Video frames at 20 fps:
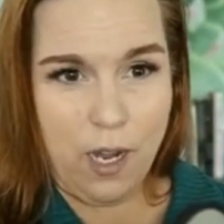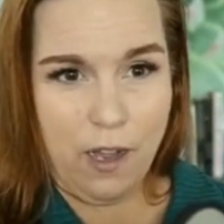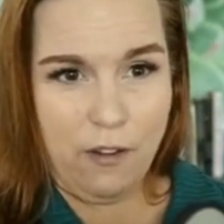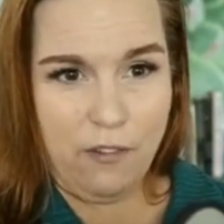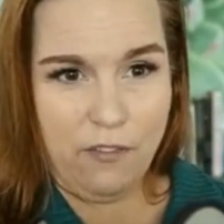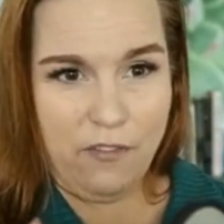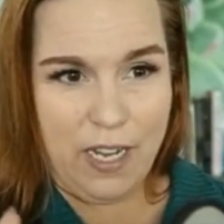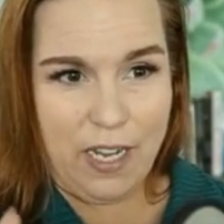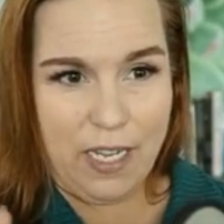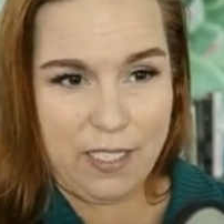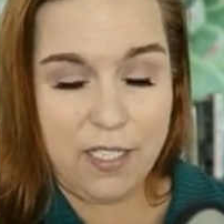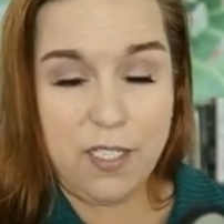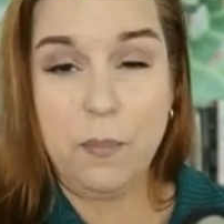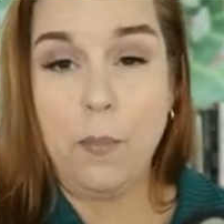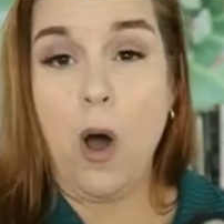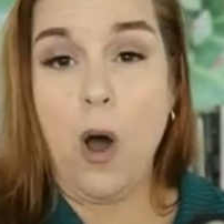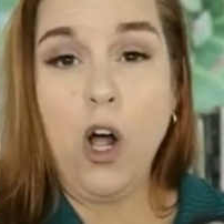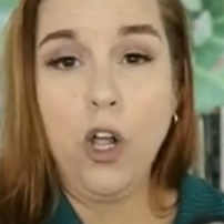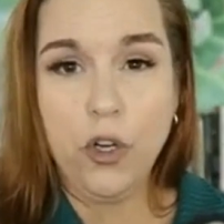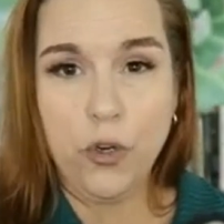of
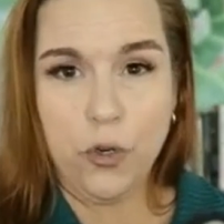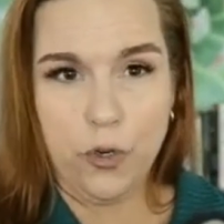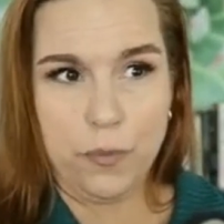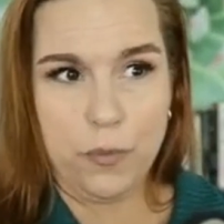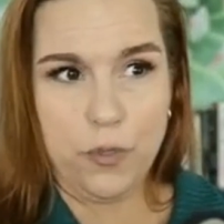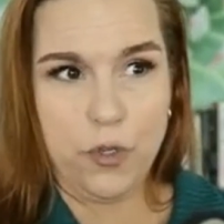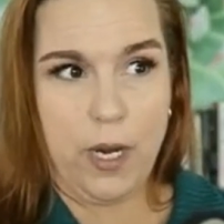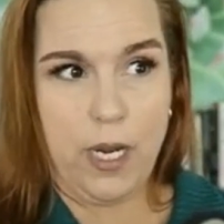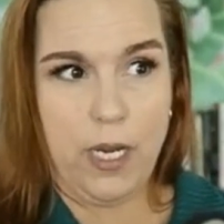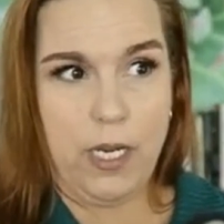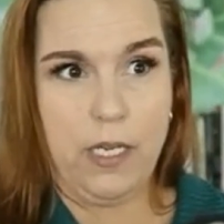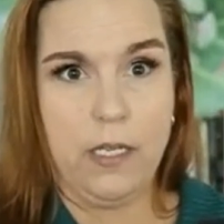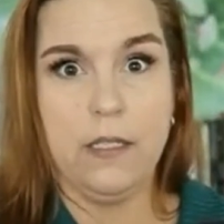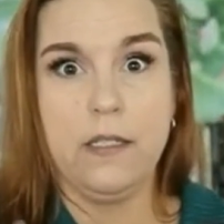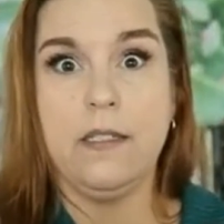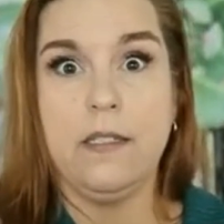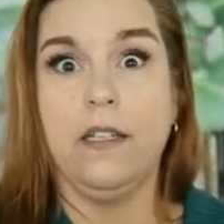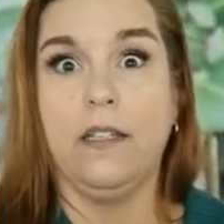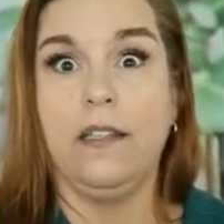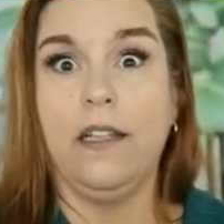small group training
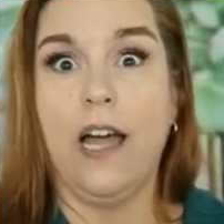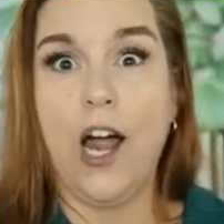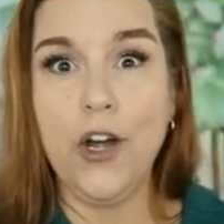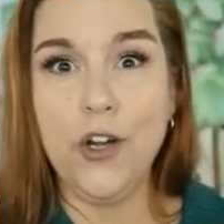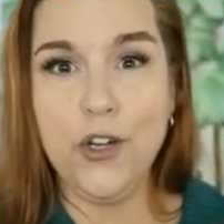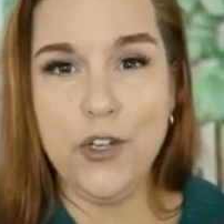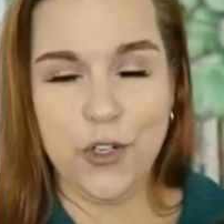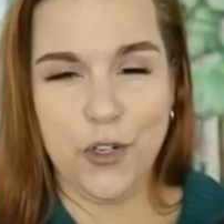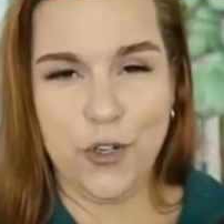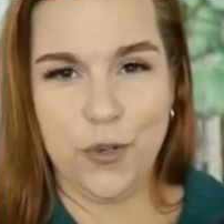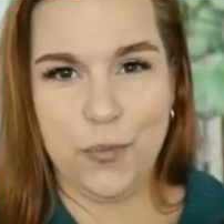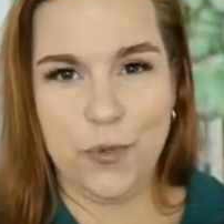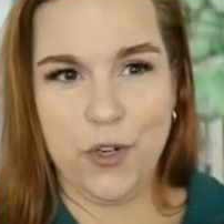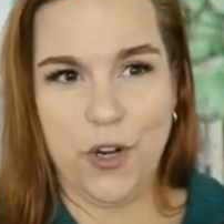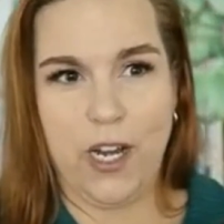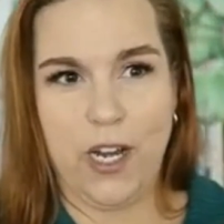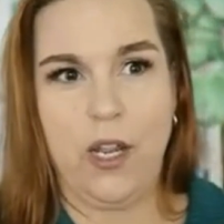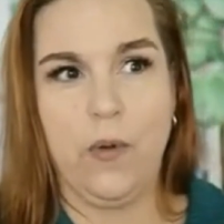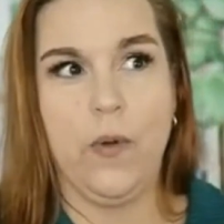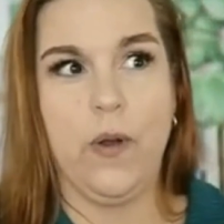to larger group training,